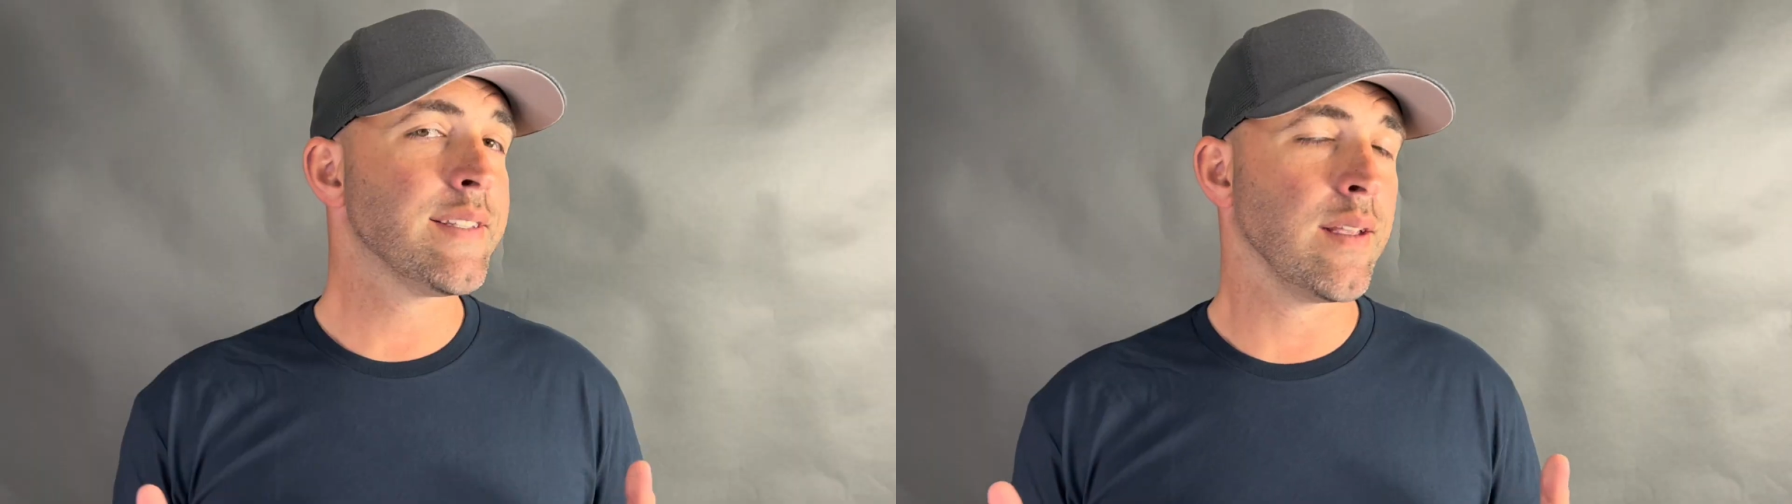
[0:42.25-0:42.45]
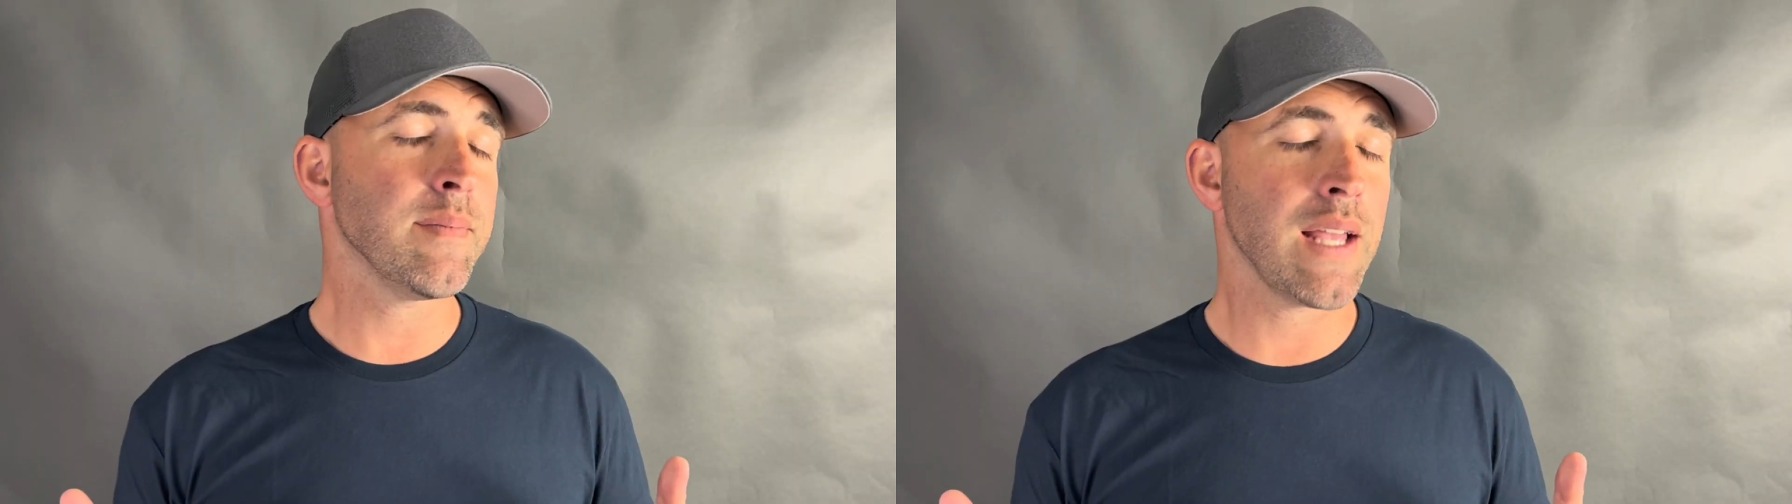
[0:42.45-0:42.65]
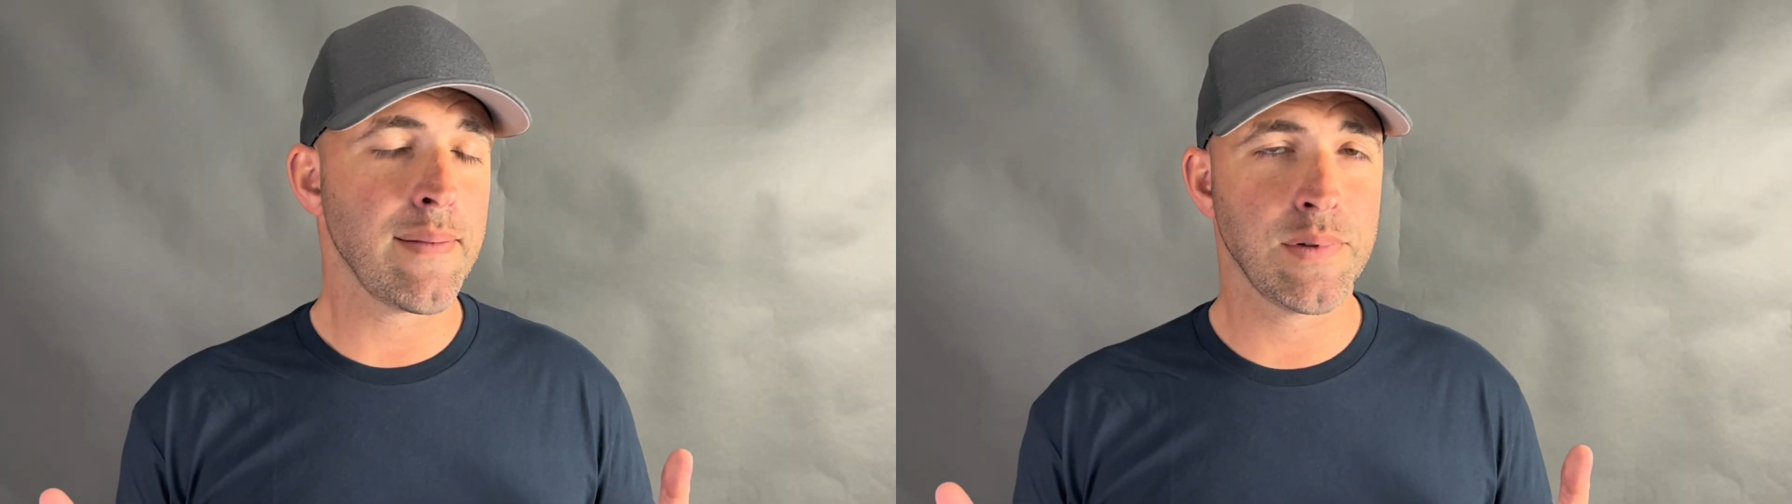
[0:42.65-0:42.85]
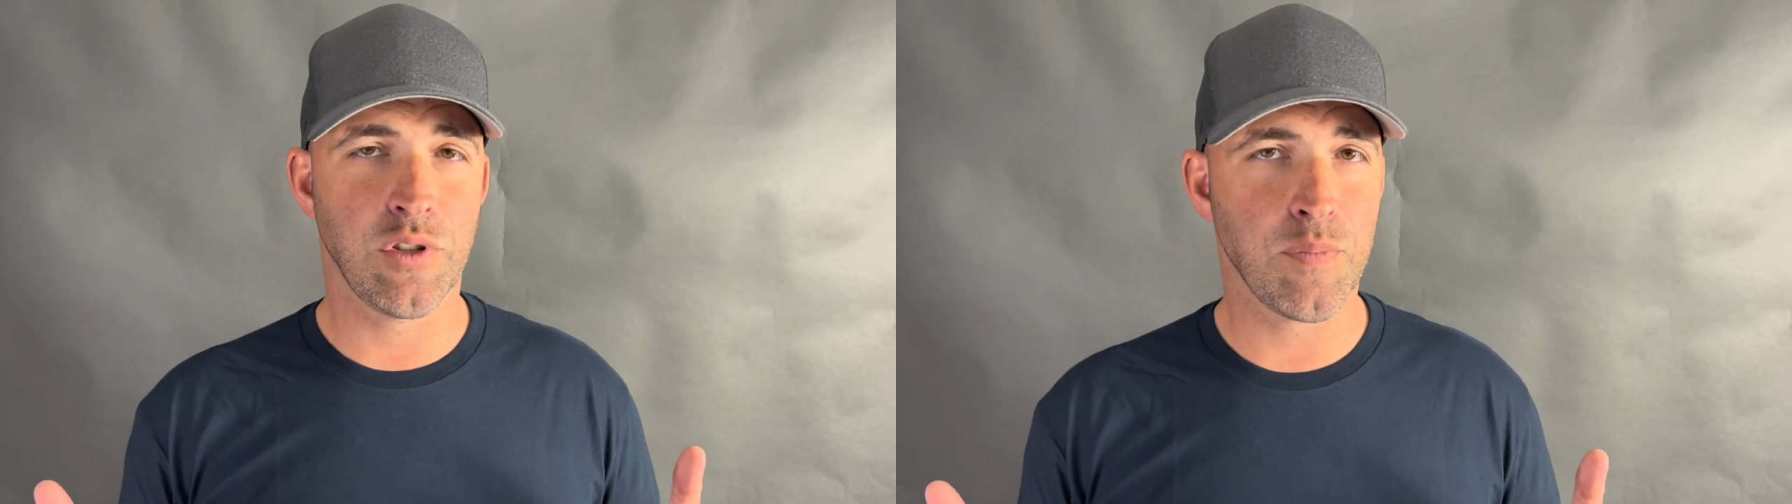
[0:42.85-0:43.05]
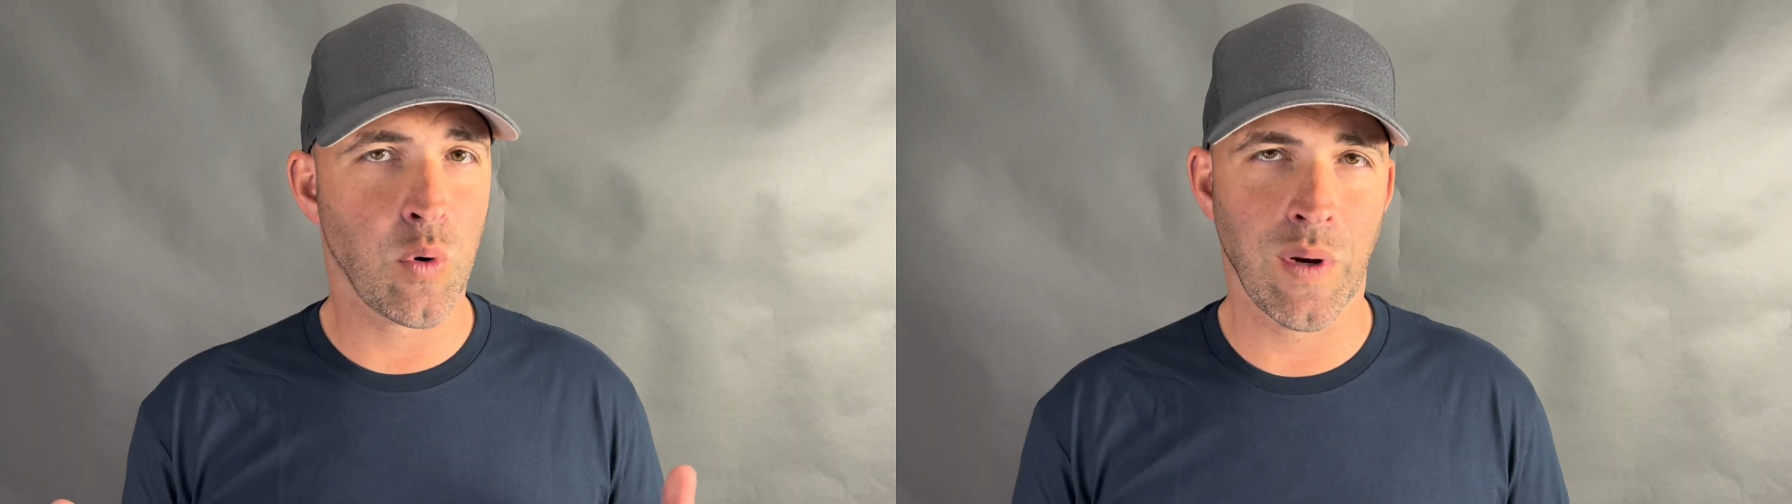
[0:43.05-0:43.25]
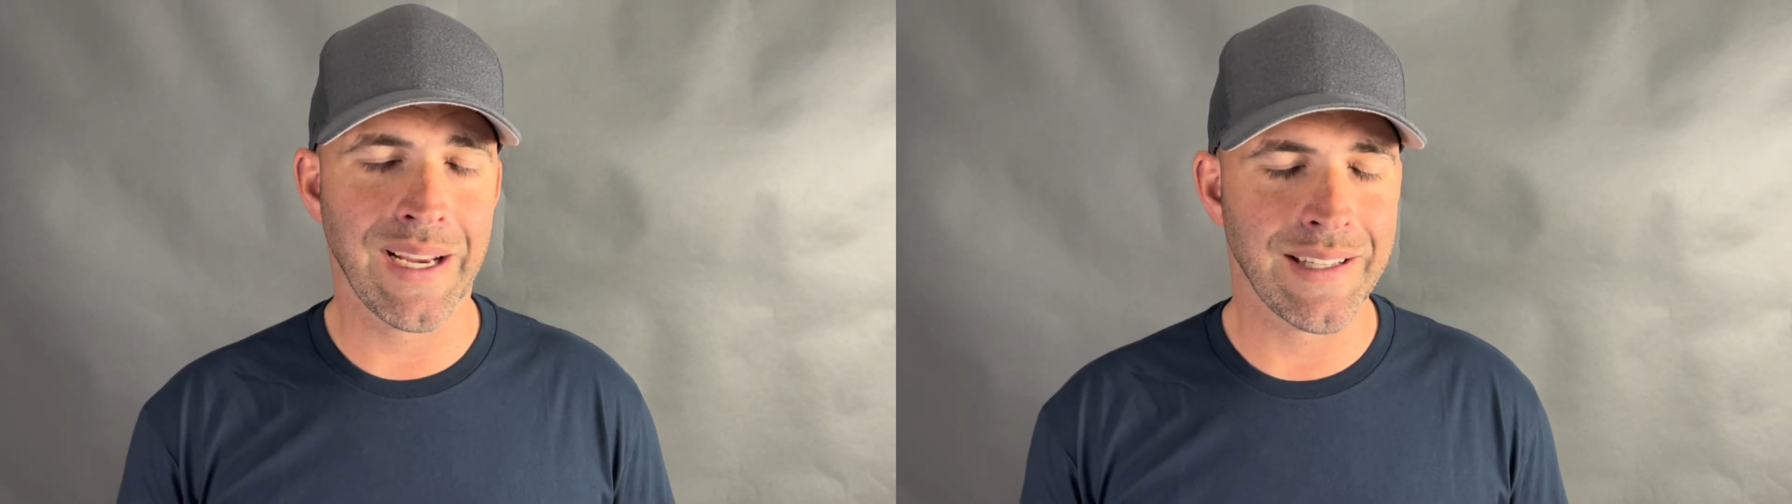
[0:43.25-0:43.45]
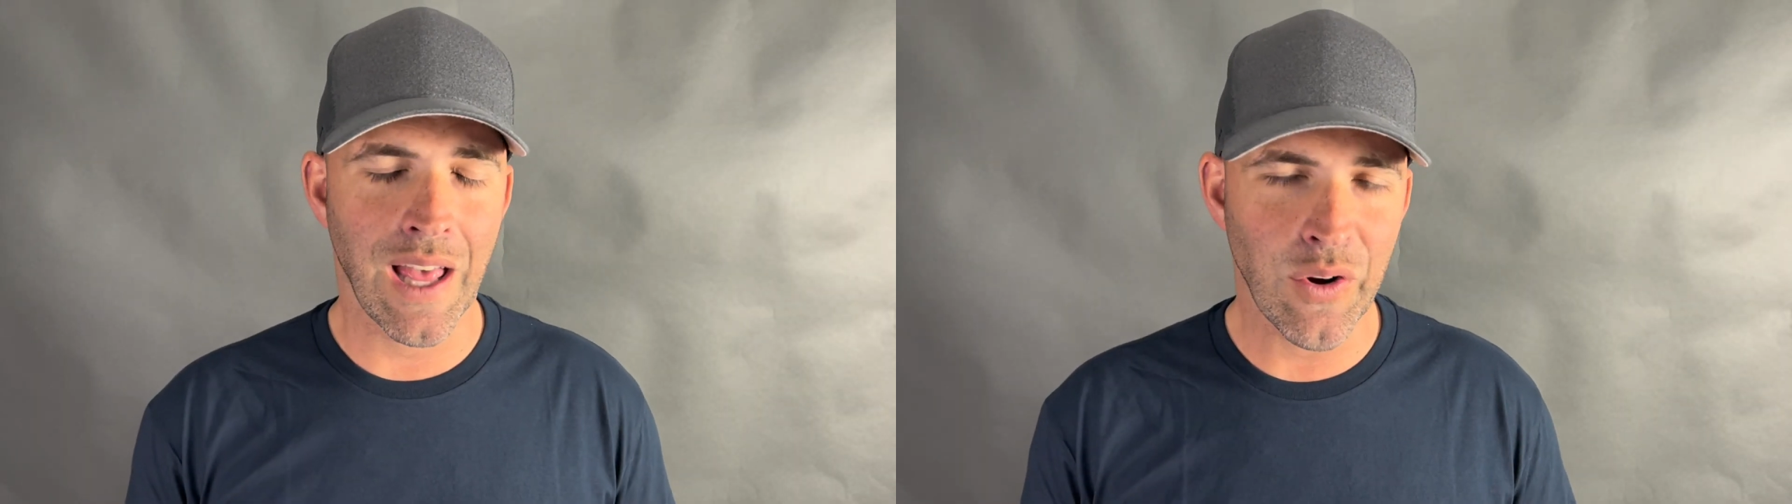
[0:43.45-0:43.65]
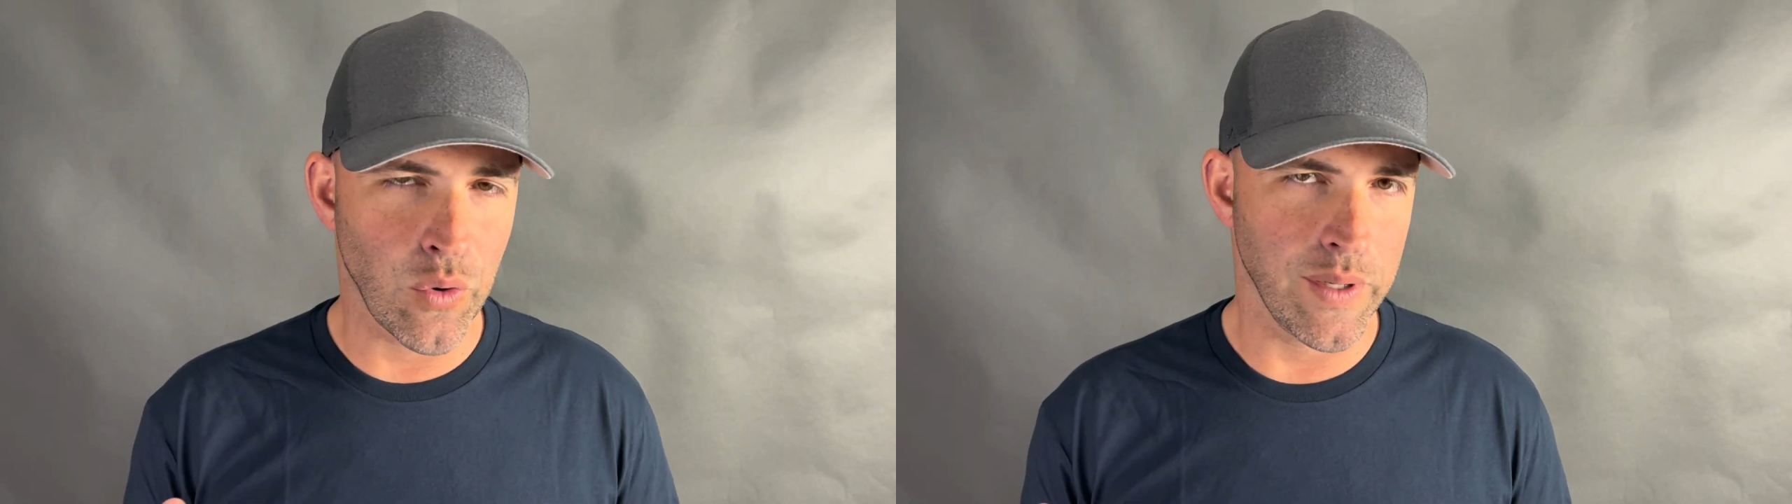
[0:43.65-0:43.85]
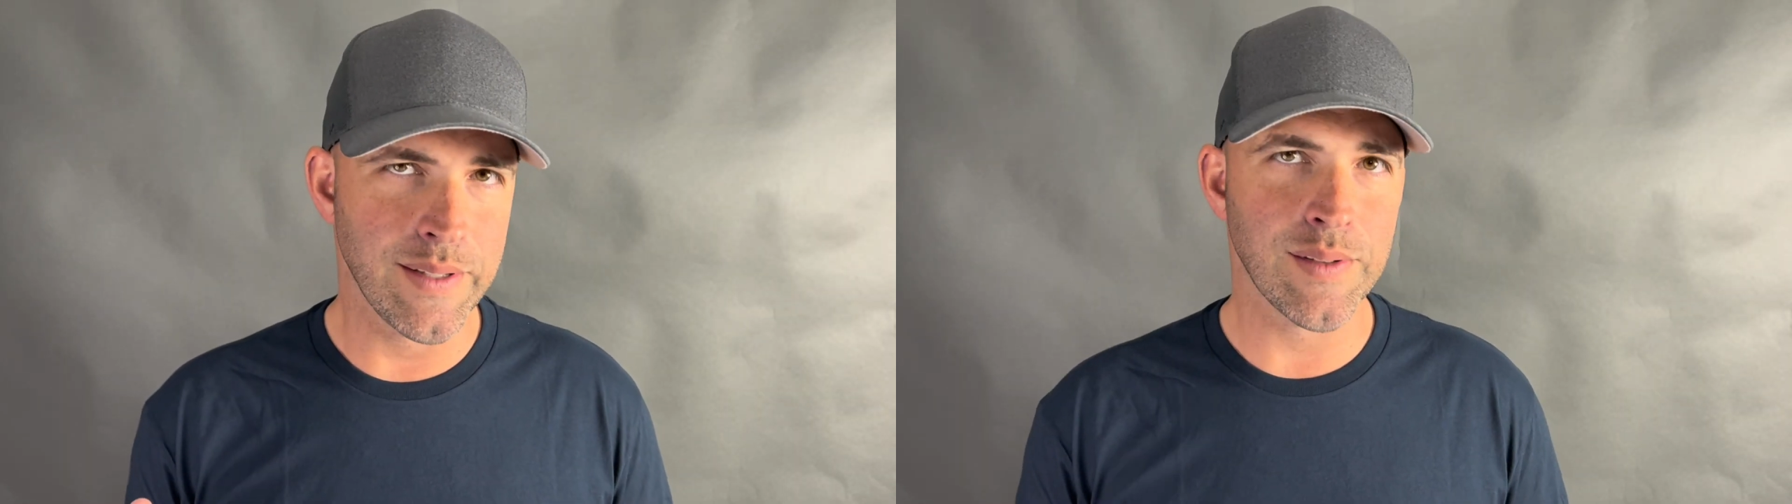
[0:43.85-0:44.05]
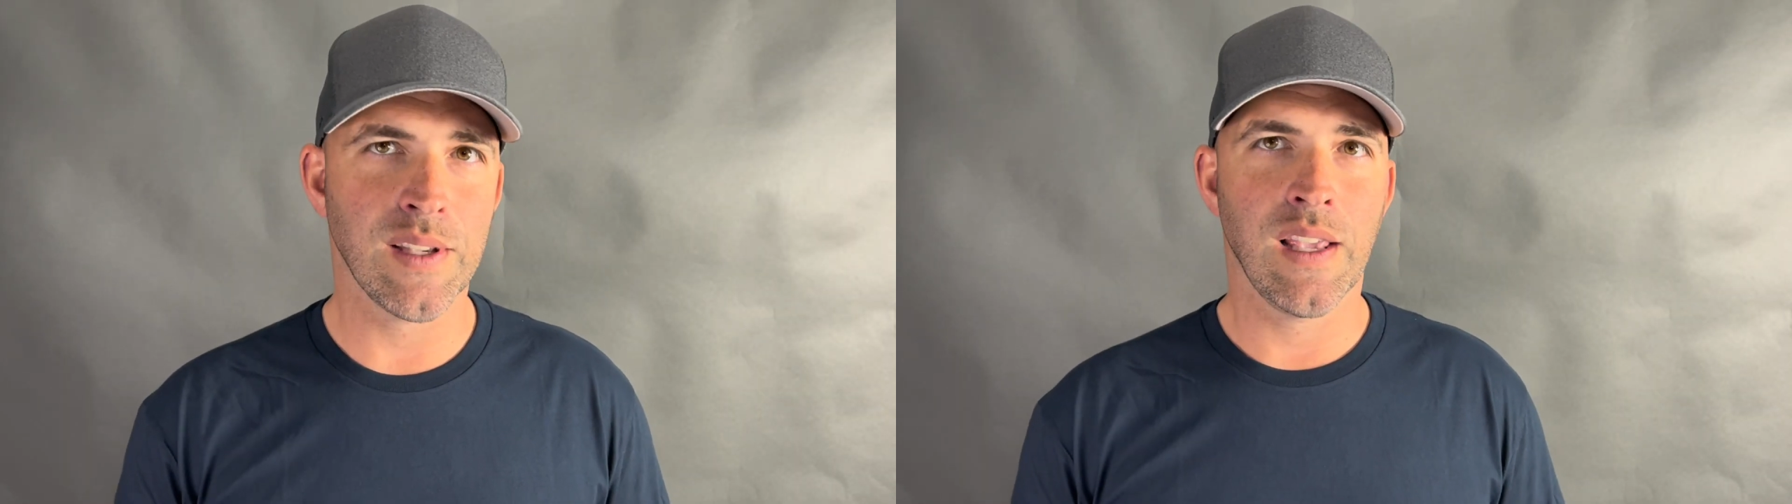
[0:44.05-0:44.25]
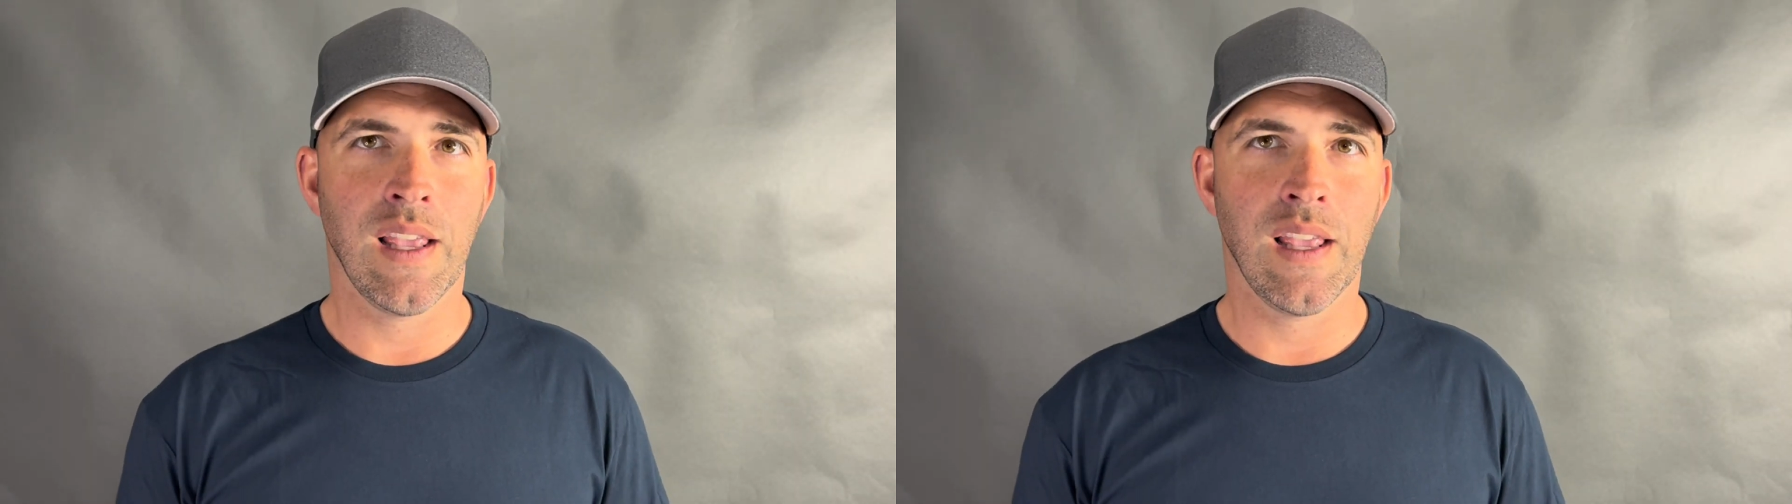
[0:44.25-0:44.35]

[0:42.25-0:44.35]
Sometimes super quick, not always,